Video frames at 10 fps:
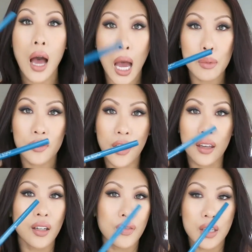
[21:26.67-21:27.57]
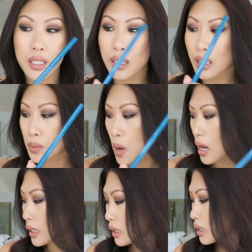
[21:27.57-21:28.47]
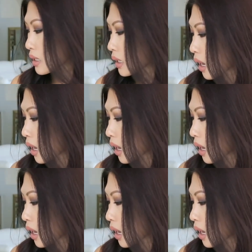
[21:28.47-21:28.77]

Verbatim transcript: I'm a fan of this, this product.